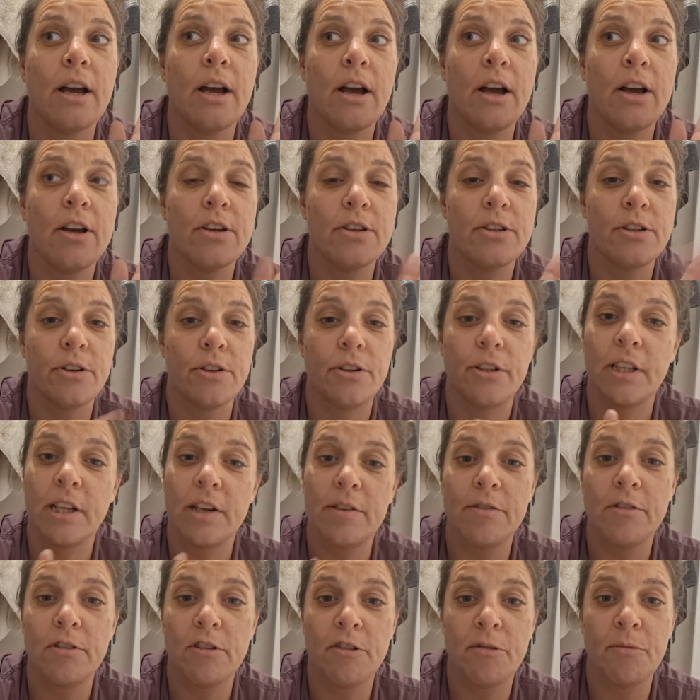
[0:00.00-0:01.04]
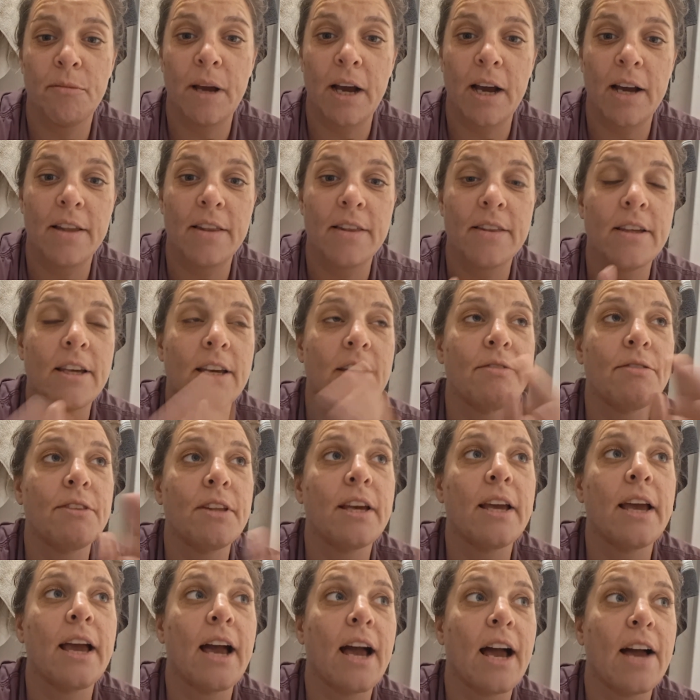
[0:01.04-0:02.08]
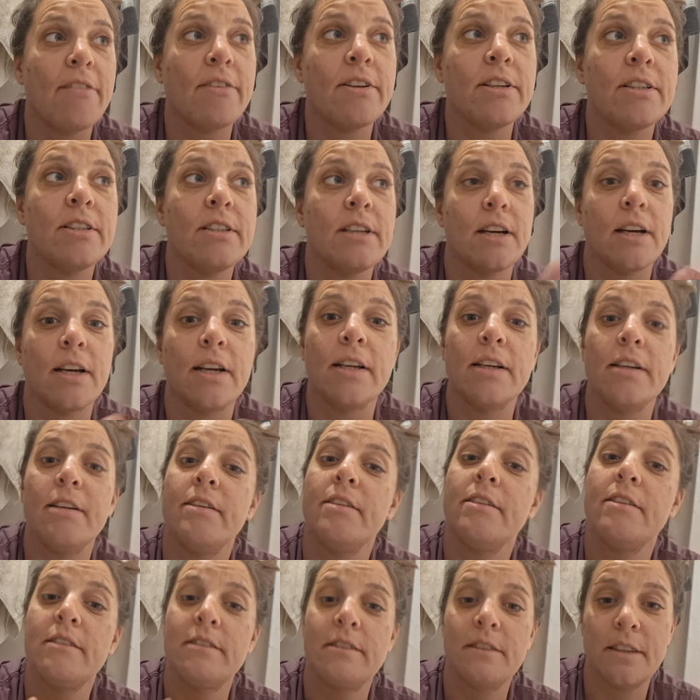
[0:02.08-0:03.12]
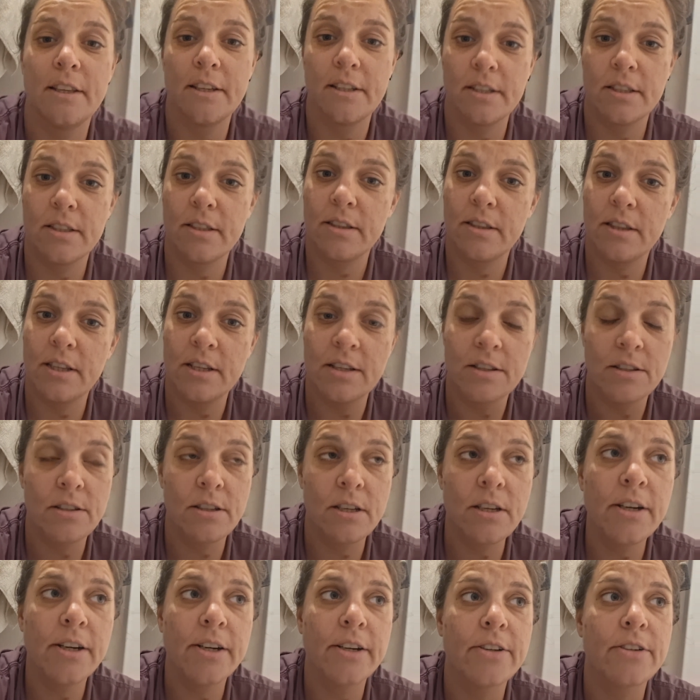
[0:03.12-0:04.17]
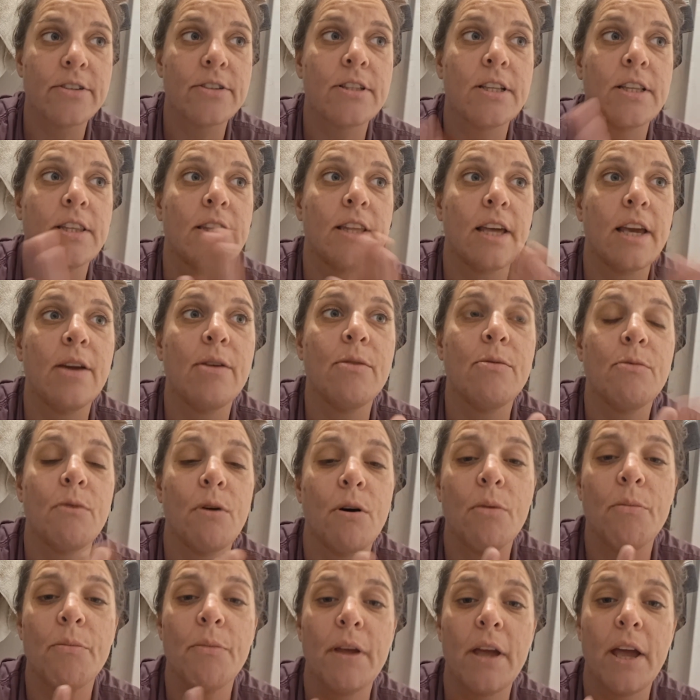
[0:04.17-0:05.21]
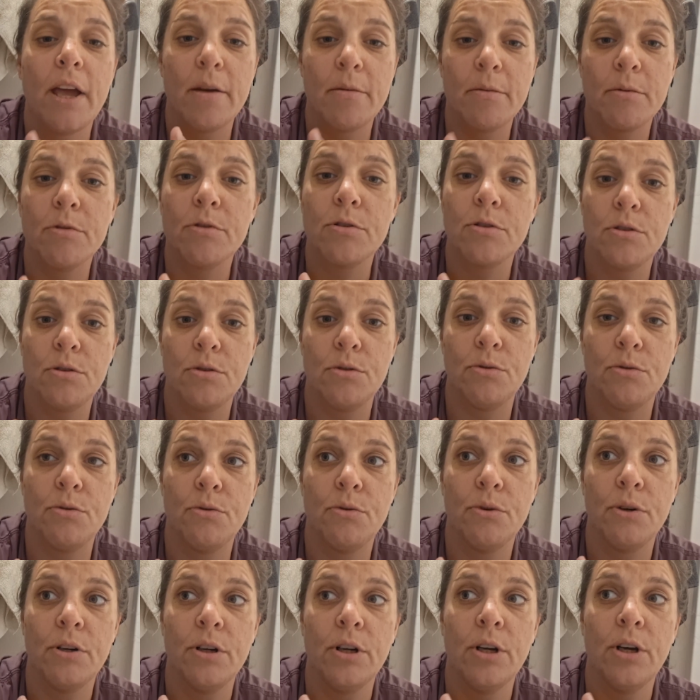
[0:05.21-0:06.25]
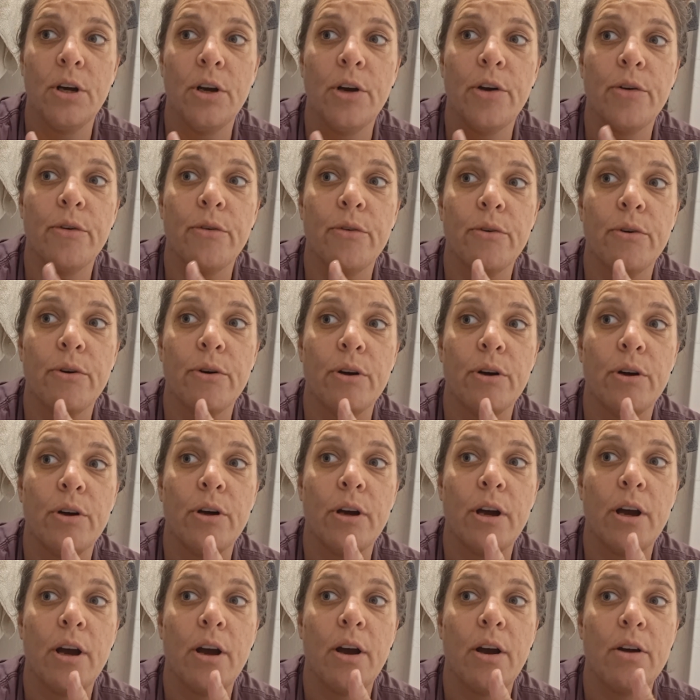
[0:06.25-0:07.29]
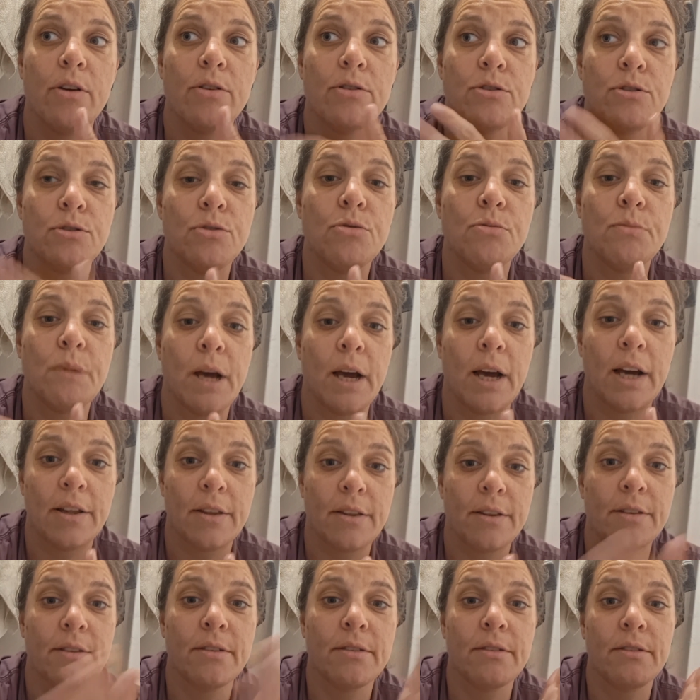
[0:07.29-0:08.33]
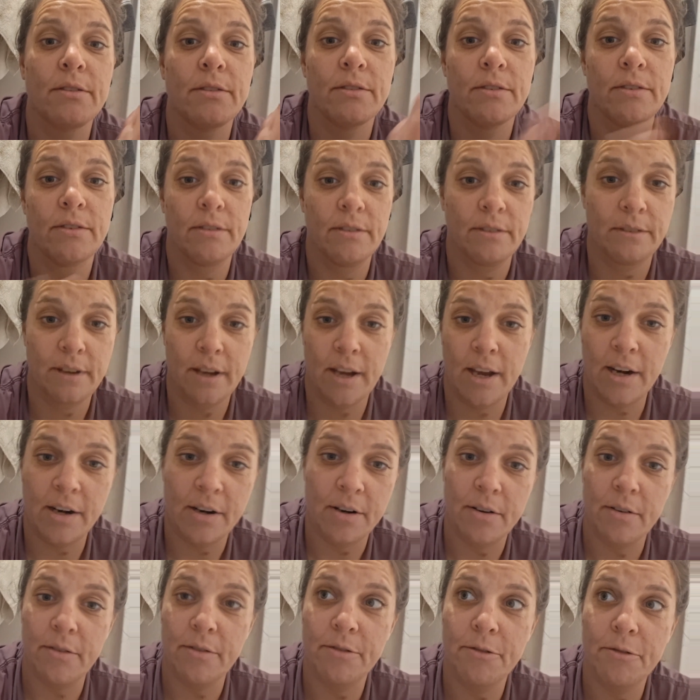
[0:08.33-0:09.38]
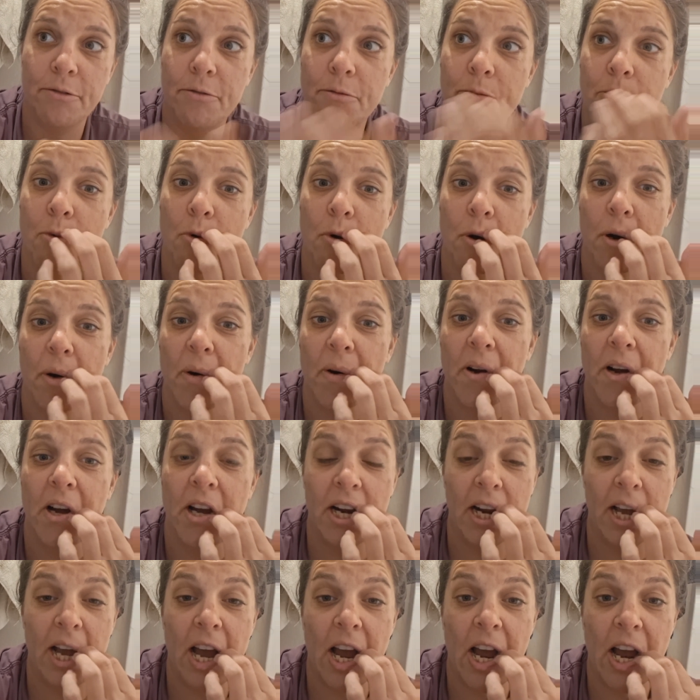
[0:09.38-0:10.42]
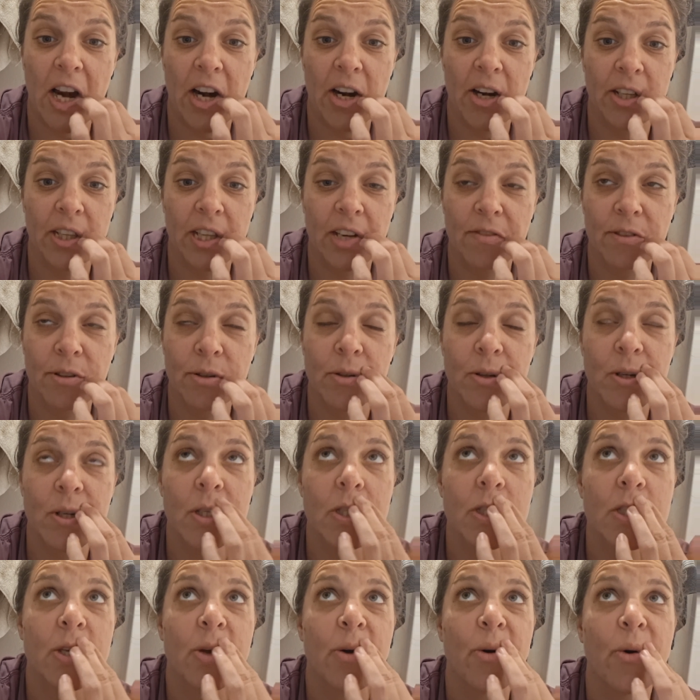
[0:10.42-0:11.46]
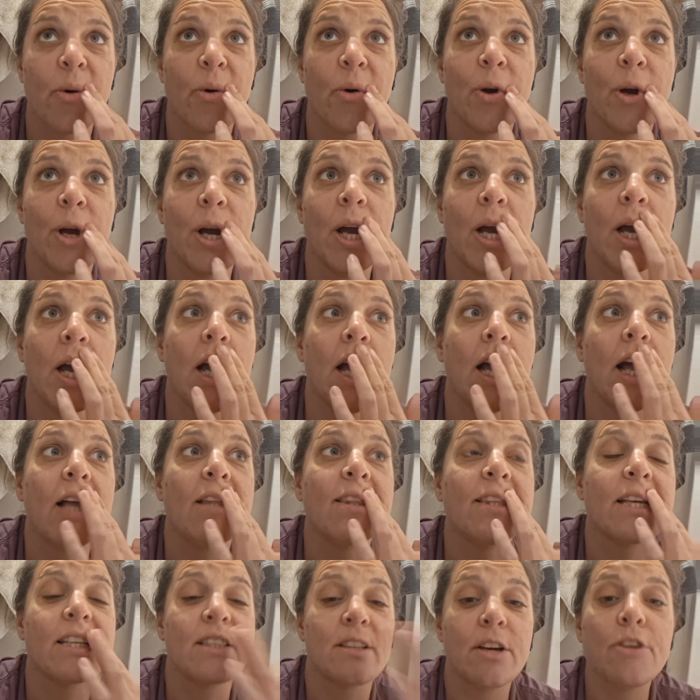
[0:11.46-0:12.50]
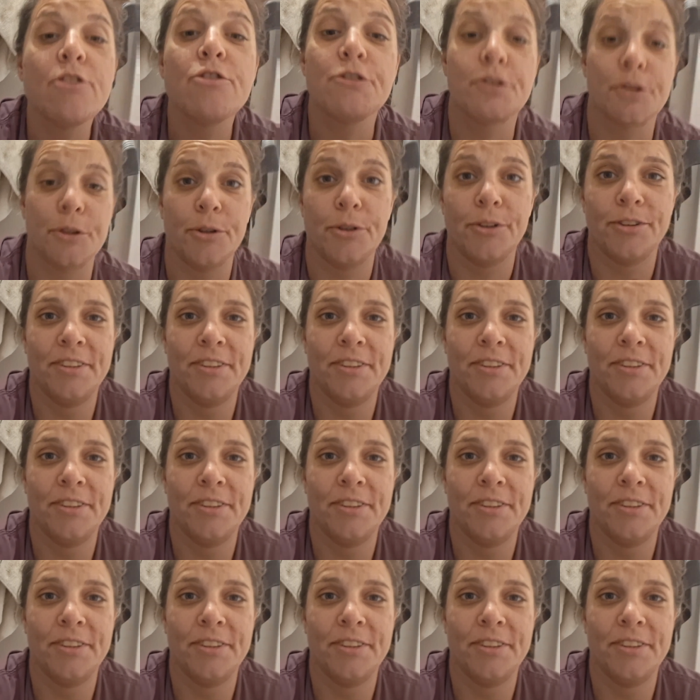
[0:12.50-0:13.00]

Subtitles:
a certain level of math. If they haven't done these years, then they won't be able to do math on a higher level. So that's not true.